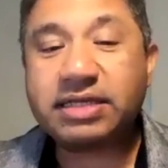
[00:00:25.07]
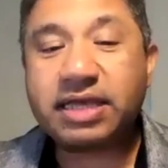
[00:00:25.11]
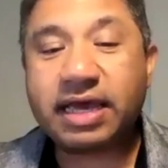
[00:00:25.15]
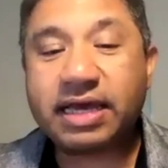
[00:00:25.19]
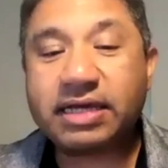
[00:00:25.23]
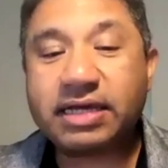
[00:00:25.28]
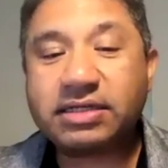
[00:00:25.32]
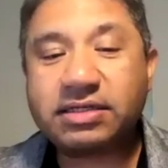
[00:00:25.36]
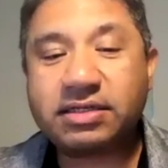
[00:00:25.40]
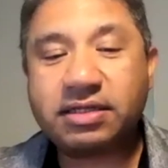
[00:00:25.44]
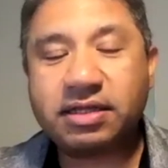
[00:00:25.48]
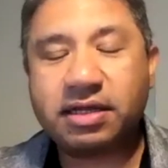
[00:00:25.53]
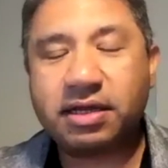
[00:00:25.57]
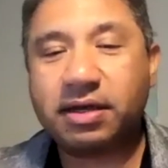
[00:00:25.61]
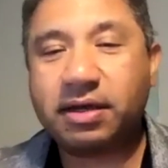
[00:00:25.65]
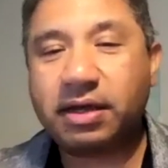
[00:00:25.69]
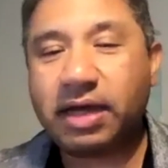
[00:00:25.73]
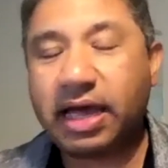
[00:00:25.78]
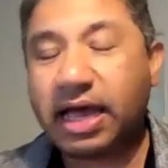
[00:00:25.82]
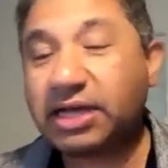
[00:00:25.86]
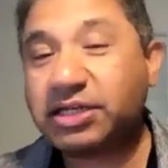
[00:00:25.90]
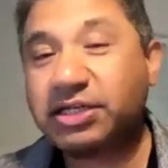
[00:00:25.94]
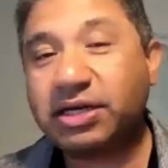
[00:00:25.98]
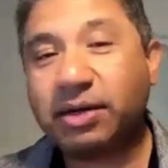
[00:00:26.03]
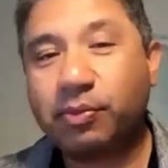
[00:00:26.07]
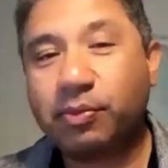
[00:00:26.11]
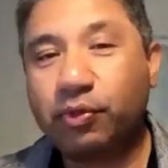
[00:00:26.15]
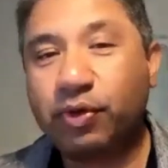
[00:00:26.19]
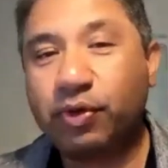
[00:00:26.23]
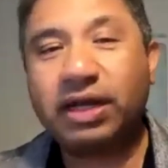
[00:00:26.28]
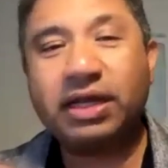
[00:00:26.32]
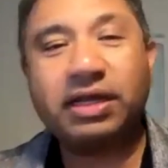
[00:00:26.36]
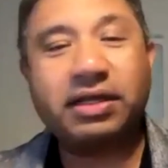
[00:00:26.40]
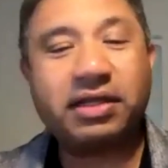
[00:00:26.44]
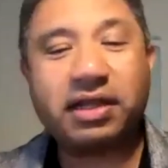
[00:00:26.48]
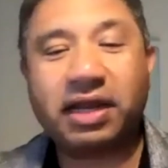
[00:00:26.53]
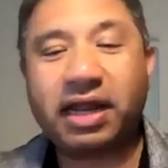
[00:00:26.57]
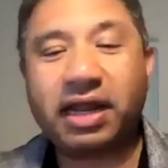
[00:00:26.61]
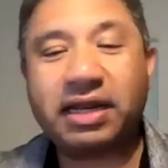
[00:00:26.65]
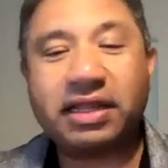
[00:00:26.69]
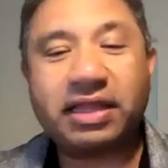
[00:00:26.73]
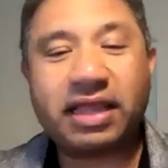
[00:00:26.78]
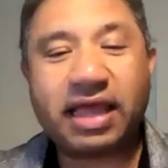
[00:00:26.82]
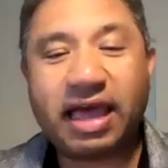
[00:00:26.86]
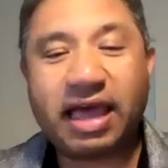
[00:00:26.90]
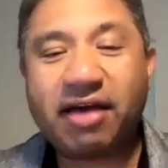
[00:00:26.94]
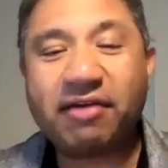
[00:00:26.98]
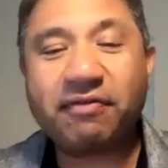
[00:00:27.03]
guest, actually, I'm really delighted
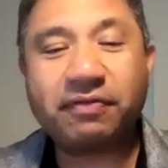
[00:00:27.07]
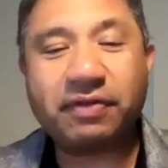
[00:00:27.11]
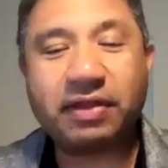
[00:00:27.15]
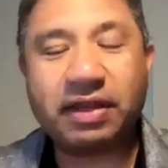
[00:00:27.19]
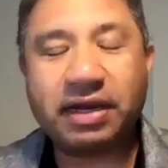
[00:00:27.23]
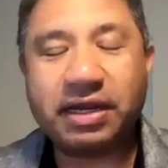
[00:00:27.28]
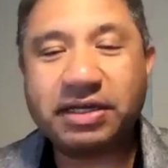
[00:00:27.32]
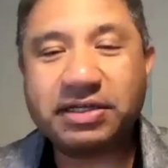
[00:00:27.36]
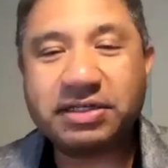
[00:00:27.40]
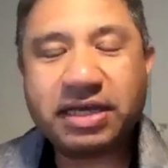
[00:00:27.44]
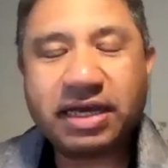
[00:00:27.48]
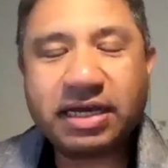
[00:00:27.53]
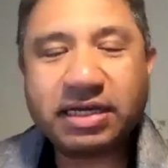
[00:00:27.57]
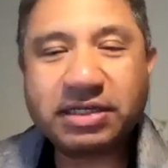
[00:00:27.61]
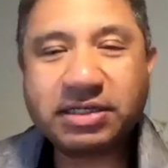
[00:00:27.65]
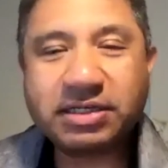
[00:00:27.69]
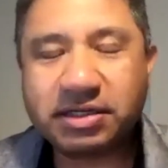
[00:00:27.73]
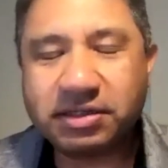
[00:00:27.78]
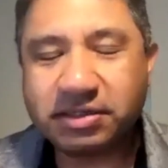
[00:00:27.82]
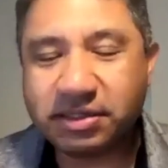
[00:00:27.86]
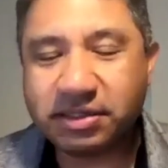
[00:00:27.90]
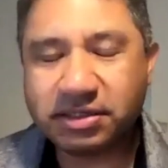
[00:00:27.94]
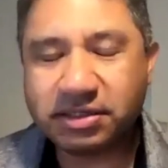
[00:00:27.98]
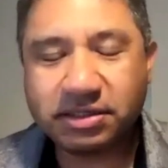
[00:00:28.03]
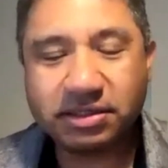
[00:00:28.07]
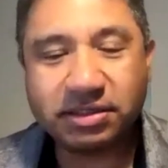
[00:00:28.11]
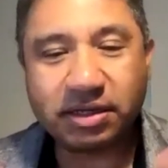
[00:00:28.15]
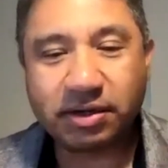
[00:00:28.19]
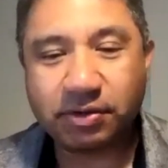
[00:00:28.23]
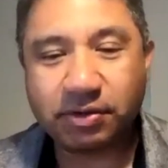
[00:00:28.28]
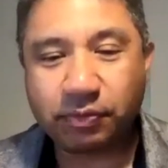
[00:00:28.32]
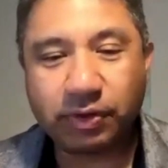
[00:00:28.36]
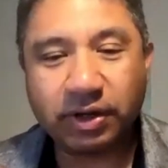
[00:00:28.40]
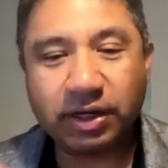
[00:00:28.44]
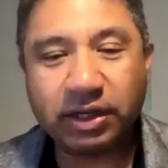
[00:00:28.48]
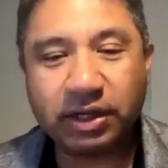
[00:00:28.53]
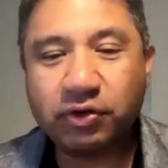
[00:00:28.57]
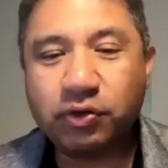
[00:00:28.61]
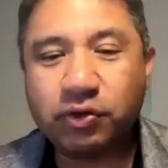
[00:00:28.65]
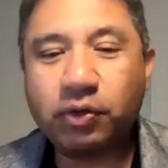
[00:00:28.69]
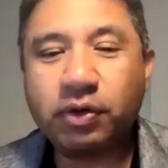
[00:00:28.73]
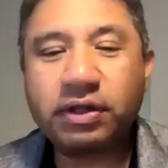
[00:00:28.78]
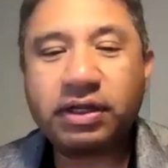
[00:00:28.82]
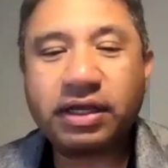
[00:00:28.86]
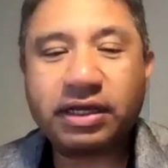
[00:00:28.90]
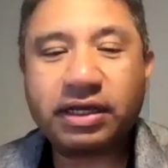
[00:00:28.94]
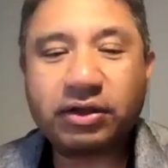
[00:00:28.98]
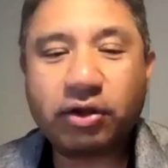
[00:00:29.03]
to have today's guest because this is a really
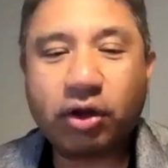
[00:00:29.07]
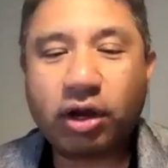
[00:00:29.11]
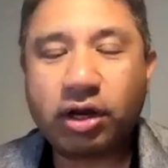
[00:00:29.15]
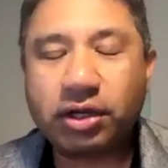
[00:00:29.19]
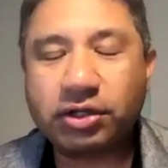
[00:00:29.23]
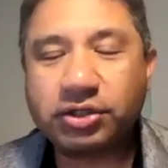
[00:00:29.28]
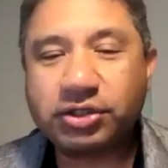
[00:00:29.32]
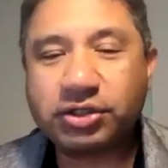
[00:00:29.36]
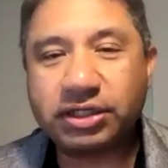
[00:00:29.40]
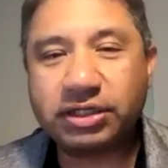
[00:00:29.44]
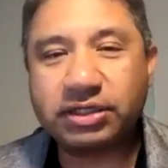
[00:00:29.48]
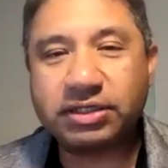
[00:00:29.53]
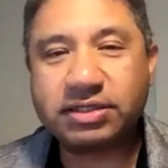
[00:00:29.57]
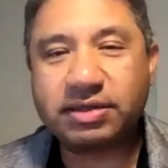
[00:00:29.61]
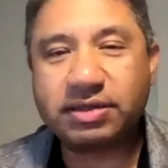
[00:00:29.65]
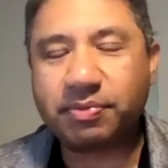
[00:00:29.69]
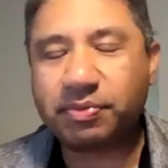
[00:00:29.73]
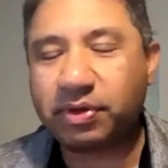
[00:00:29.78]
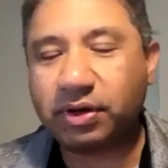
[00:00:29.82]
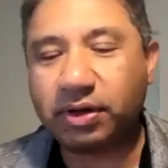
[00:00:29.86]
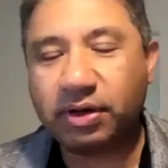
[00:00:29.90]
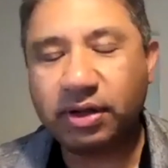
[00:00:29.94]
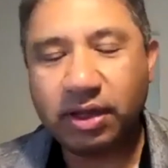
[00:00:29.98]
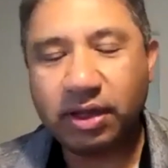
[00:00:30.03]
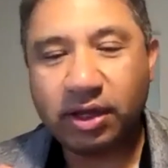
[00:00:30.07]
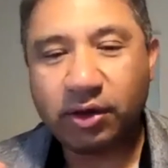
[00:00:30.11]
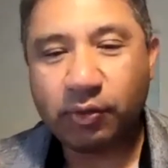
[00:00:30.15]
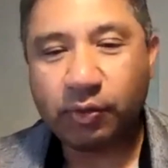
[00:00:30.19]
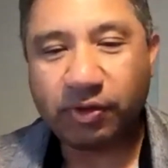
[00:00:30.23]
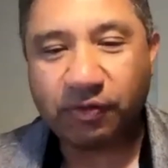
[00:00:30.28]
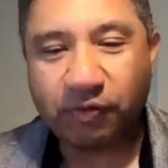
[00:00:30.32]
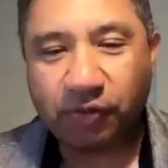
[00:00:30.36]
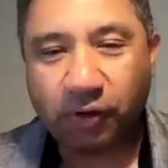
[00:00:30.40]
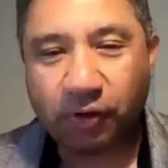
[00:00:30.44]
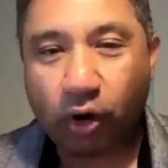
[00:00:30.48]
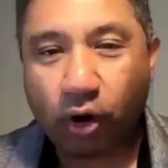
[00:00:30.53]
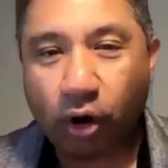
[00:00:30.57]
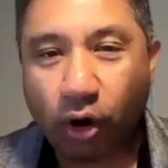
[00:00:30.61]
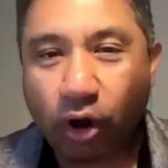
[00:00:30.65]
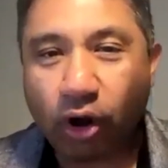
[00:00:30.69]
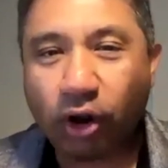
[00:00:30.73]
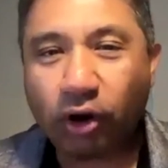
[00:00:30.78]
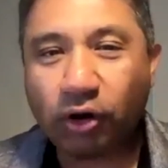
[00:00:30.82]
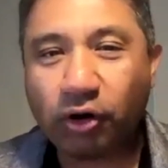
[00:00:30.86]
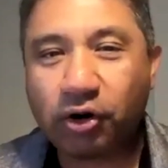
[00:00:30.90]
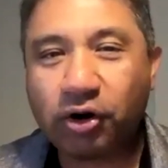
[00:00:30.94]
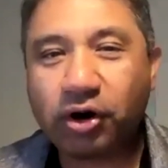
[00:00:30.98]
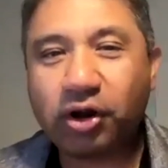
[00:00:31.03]
cool technology and something we've
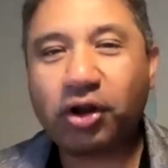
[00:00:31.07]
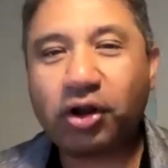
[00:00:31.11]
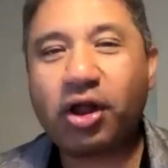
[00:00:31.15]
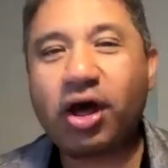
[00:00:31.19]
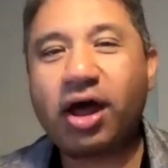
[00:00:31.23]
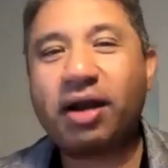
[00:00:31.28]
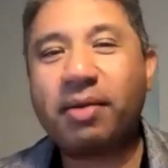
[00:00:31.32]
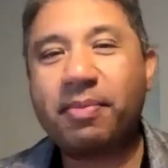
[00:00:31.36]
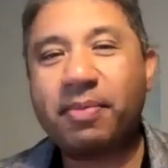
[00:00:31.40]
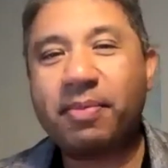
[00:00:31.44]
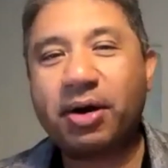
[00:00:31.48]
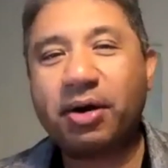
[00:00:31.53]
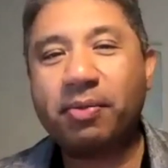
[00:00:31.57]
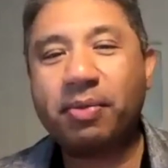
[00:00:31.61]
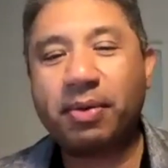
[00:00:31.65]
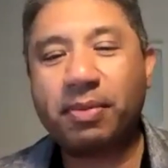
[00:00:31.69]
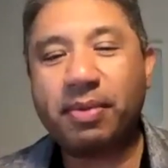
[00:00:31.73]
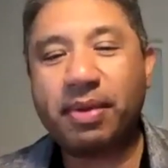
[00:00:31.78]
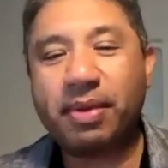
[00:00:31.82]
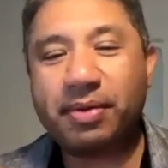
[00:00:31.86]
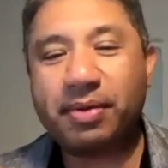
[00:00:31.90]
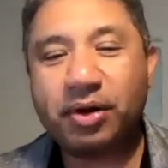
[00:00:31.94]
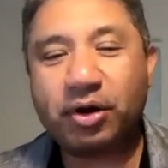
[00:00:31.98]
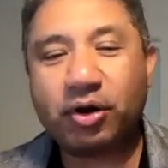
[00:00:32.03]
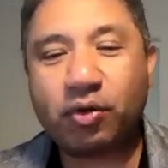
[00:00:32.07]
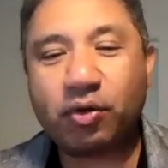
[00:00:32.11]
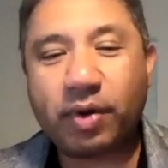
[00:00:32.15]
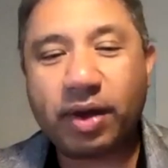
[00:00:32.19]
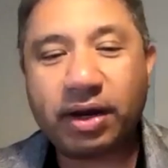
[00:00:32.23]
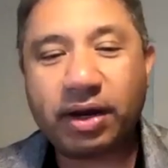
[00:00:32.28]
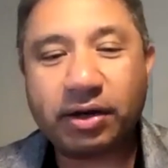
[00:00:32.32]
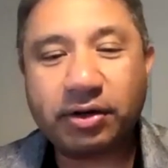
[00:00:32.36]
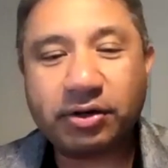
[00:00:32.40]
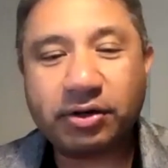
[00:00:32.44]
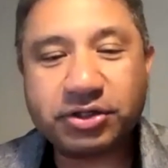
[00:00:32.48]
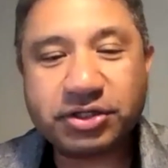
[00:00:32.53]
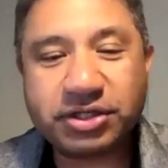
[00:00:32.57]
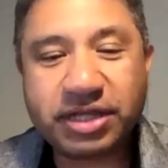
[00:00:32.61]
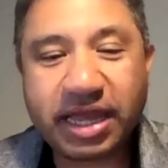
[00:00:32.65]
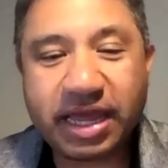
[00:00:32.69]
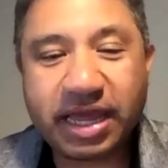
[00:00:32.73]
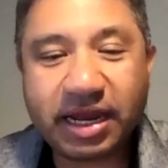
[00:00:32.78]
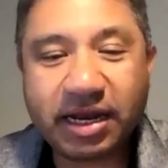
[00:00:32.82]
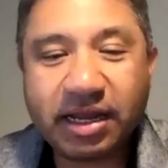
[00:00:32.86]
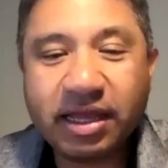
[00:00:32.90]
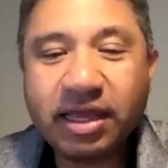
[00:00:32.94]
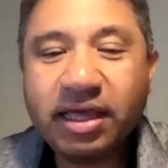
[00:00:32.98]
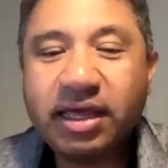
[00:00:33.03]
all heard a lot about, but maybe don't quite
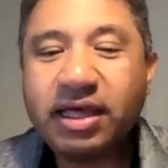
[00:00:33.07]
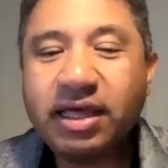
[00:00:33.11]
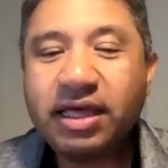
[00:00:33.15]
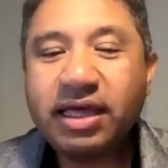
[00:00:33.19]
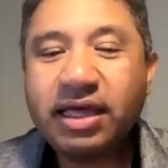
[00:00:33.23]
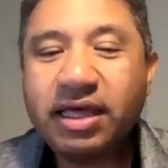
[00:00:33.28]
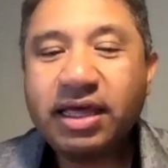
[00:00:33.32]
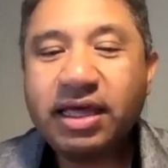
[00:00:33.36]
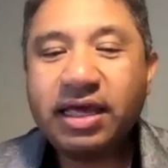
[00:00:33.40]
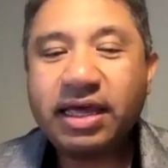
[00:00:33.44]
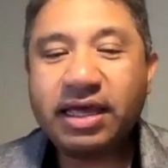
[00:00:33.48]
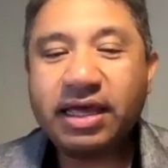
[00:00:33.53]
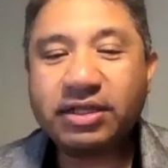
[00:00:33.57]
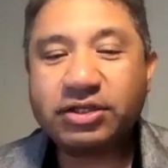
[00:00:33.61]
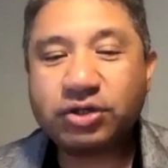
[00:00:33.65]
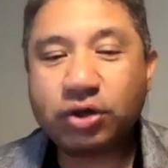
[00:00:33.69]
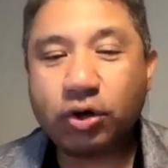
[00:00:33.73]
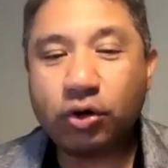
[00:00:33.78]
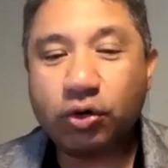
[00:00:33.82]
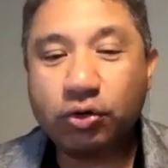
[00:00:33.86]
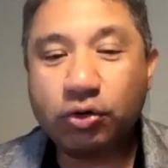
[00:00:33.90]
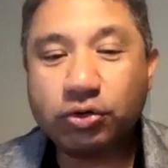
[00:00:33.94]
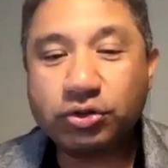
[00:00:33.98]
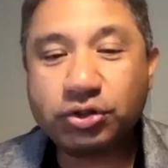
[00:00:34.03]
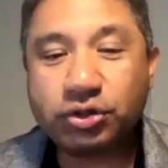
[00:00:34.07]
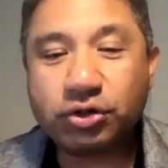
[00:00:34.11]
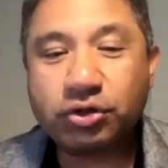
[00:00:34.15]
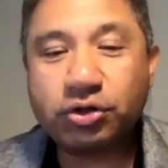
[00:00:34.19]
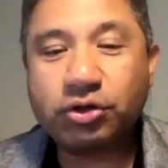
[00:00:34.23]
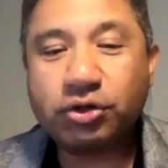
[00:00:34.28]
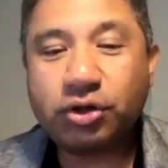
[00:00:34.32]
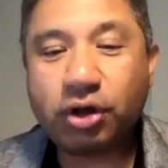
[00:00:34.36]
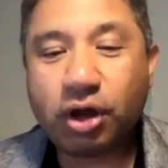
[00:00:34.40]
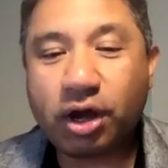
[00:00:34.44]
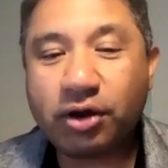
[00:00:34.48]
understand. It's Özer